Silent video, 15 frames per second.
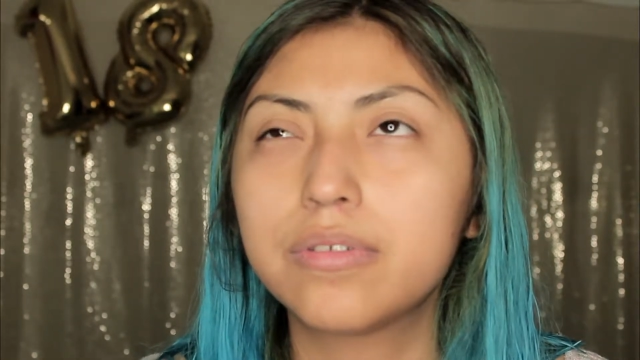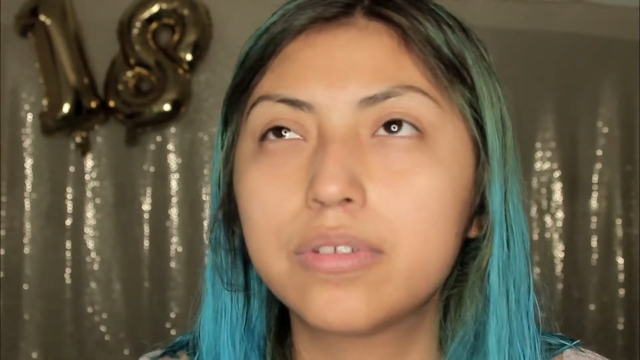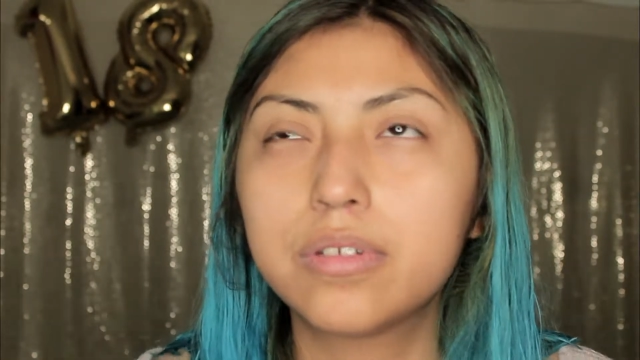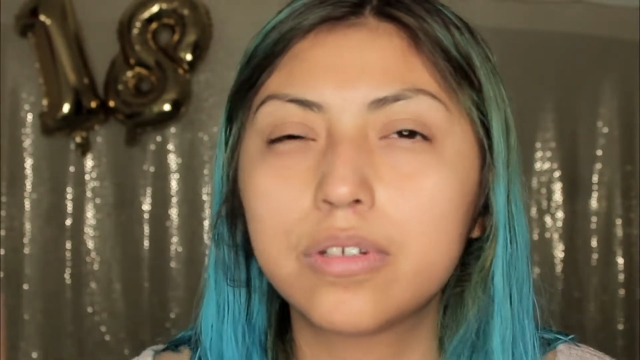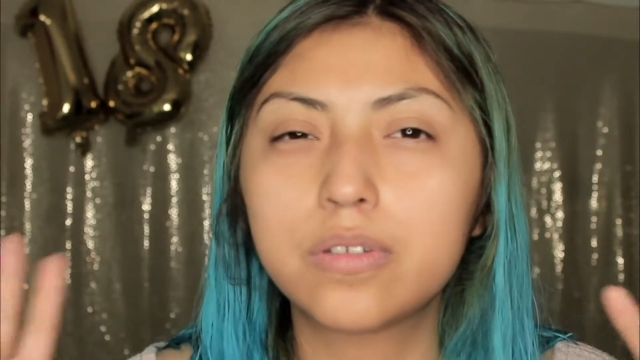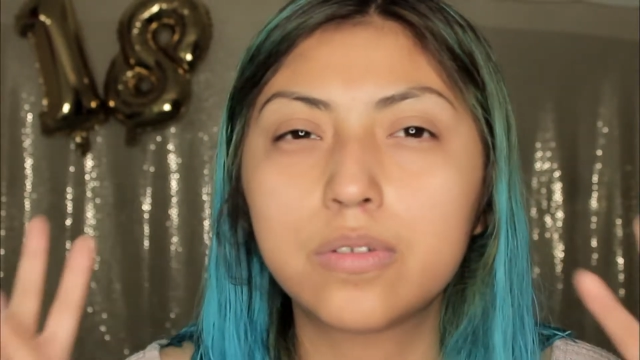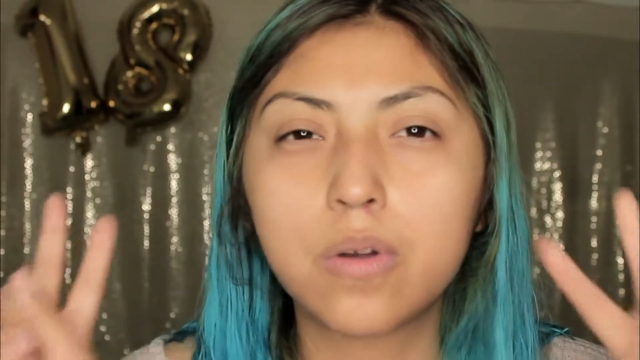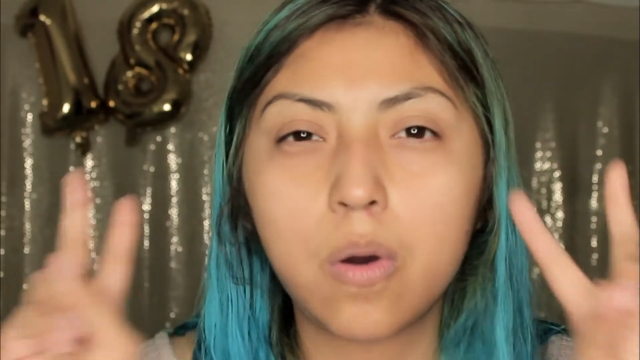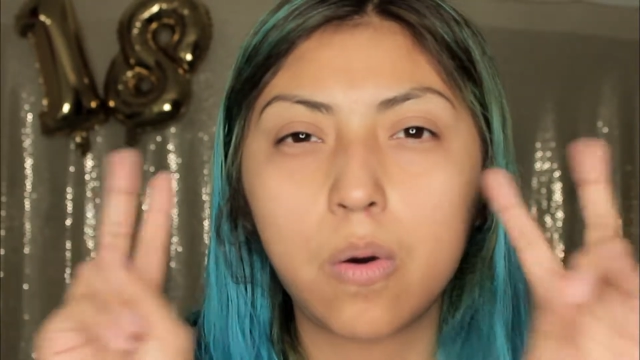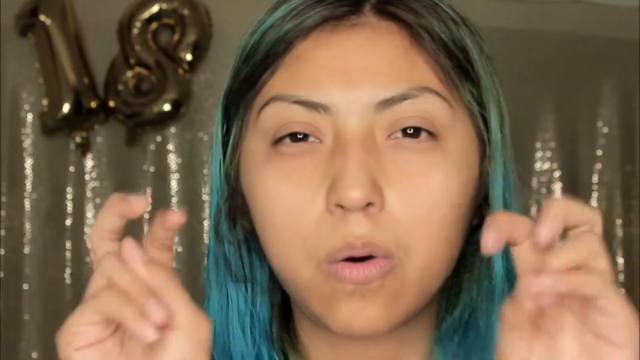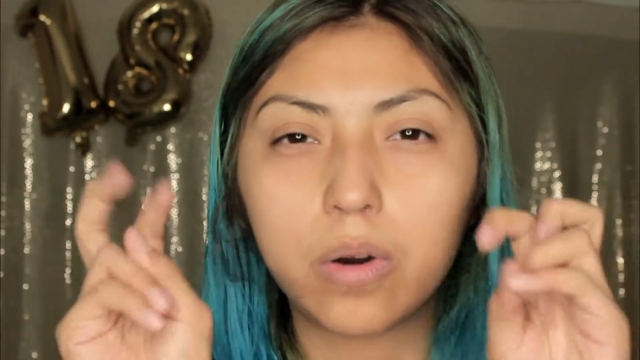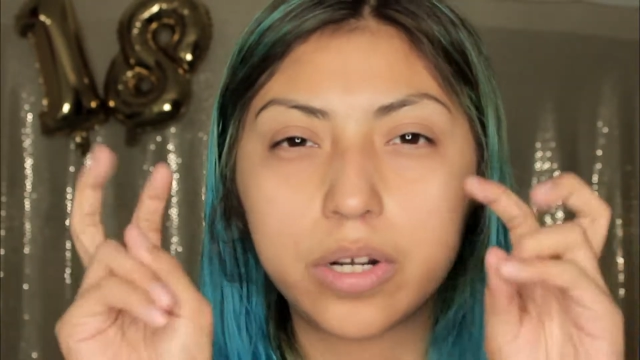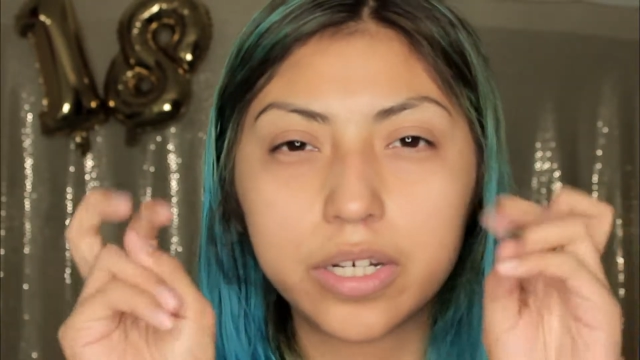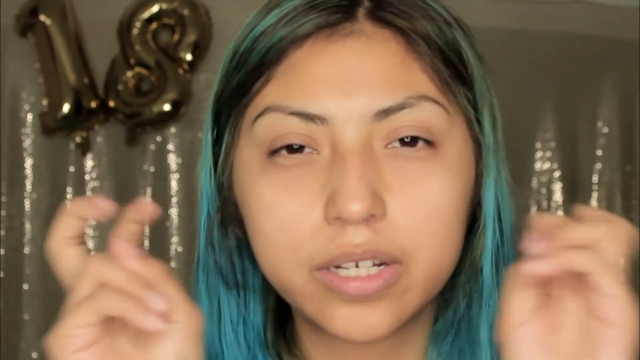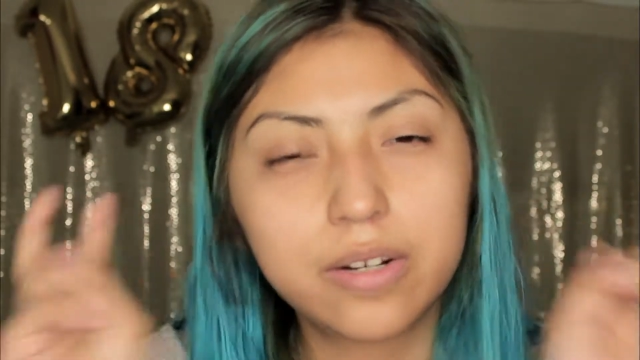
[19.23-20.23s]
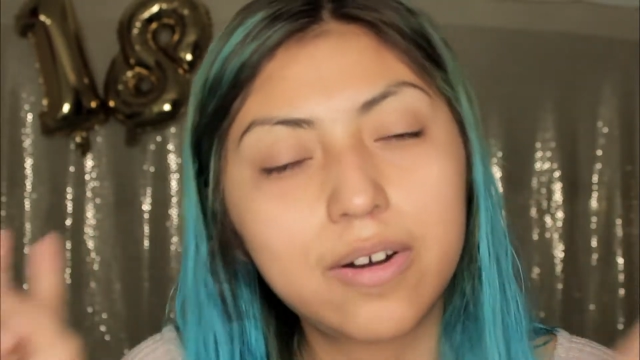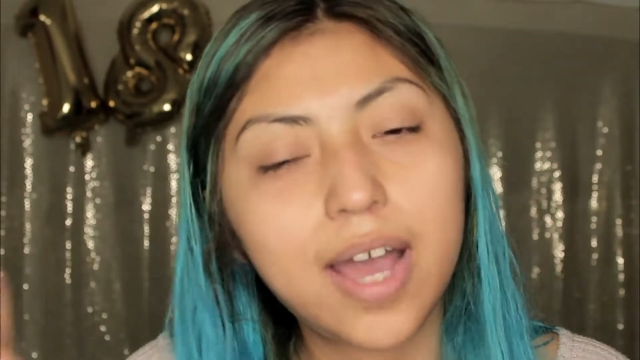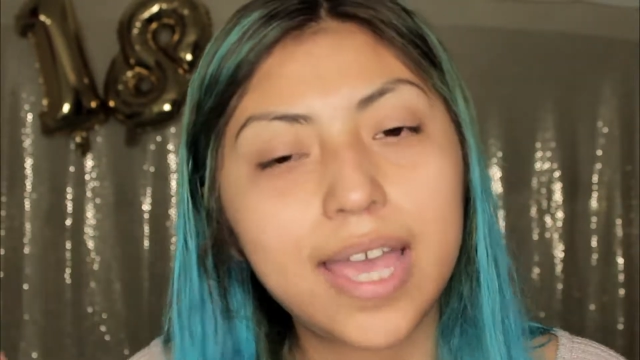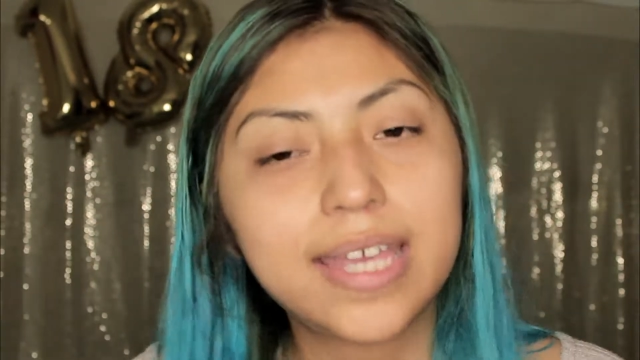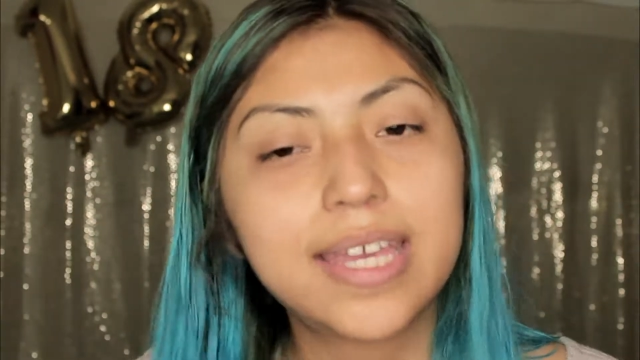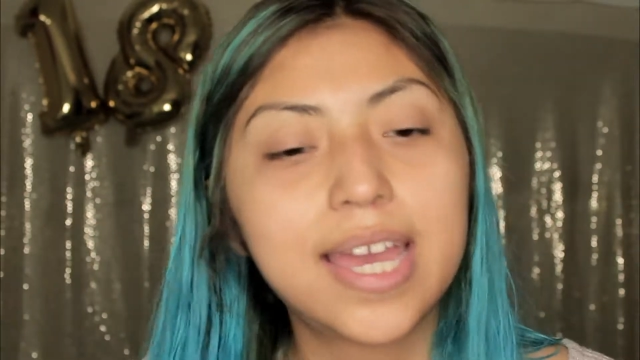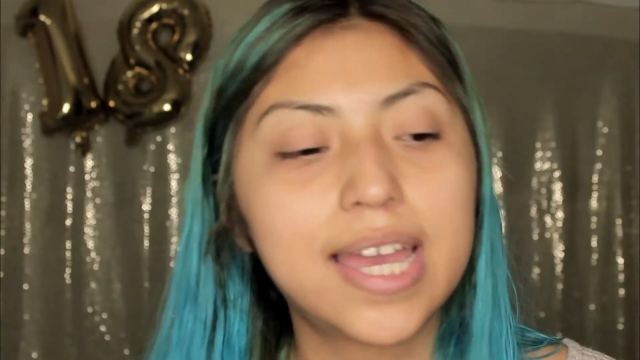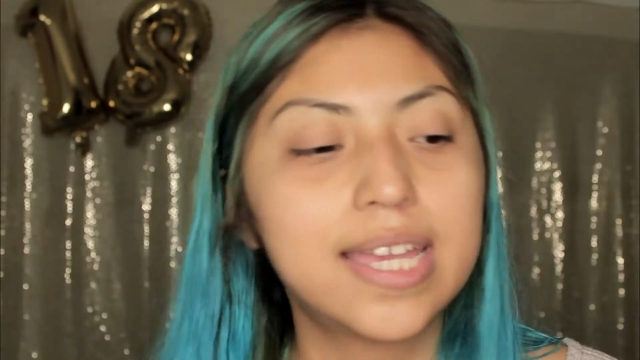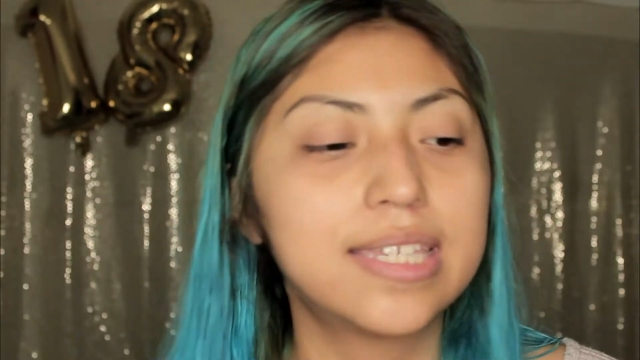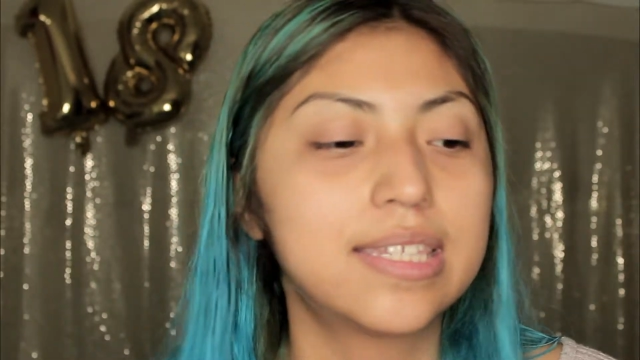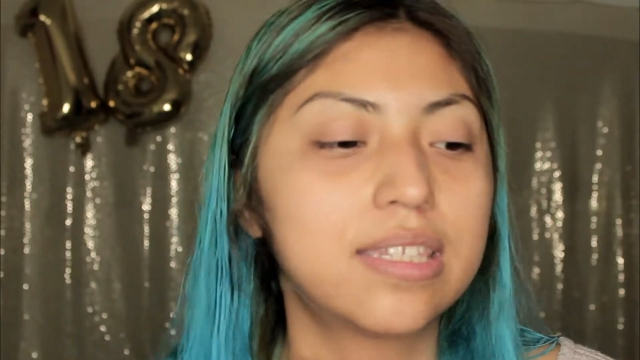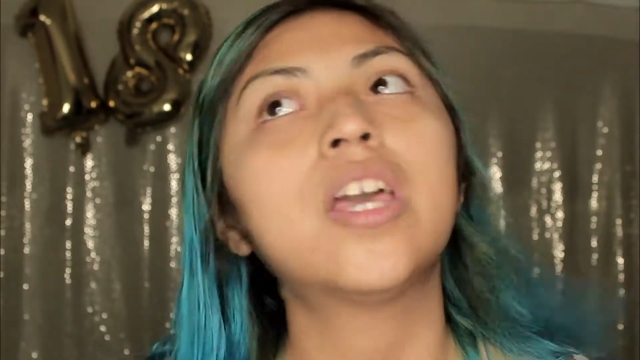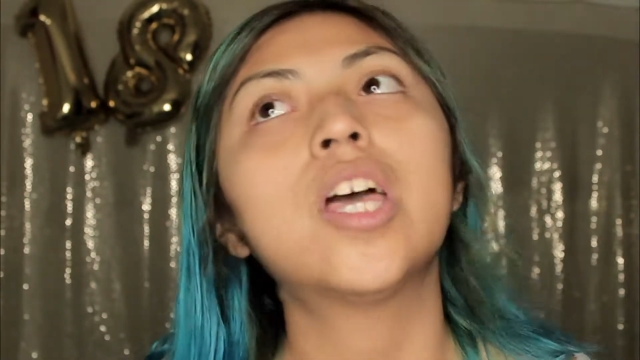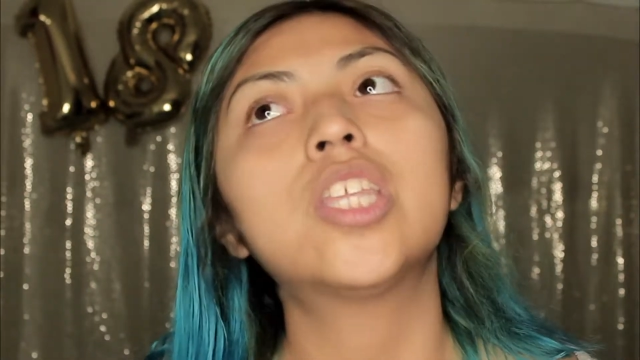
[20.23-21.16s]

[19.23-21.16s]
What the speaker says: tutorial, I guess.